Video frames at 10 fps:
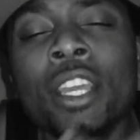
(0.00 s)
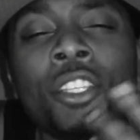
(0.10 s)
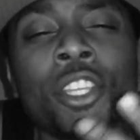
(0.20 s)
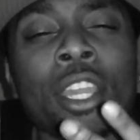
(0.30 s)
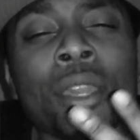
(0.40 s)

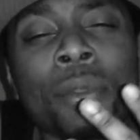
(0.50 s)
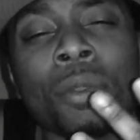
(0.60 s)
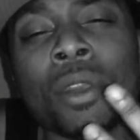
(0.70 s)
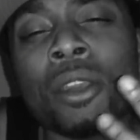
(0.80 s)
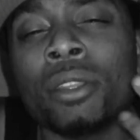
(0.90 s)
She be
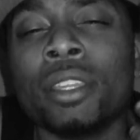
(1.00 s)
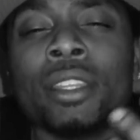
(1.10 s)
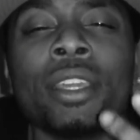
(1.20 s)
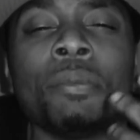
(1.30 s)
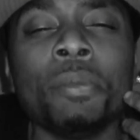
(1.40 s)

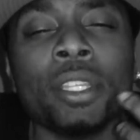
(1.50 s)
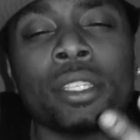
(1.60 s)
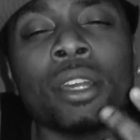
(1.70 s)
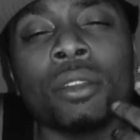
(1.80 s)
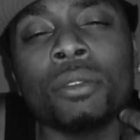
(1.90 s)
walking and be
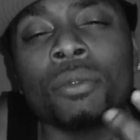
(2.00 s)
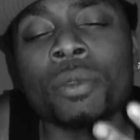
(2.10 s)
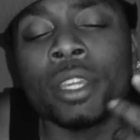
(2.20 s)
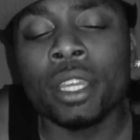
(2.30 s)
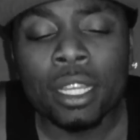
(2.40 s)
talking
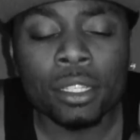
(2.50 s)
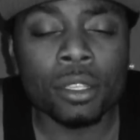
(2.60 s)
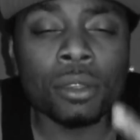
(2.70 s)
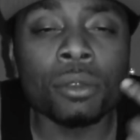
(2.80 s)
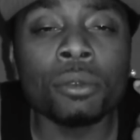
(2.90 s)
with
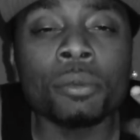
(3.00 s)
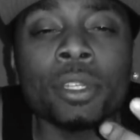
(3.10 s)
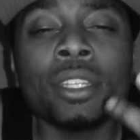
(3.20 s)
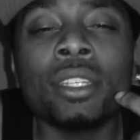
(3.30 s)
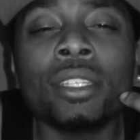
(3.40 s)
so
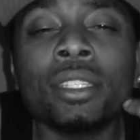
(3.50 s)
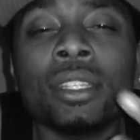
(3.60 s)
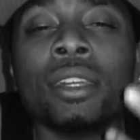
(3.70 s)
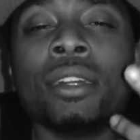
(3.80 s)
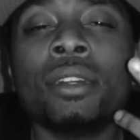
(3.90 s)
much
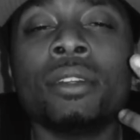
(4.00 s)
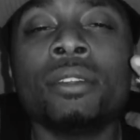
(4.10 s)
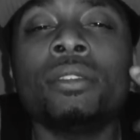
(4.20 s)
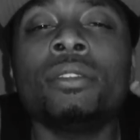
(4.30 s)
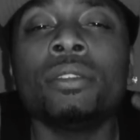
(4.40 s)

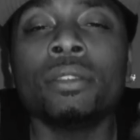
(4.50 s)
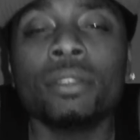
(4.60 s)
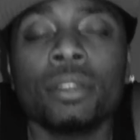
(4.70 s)
love.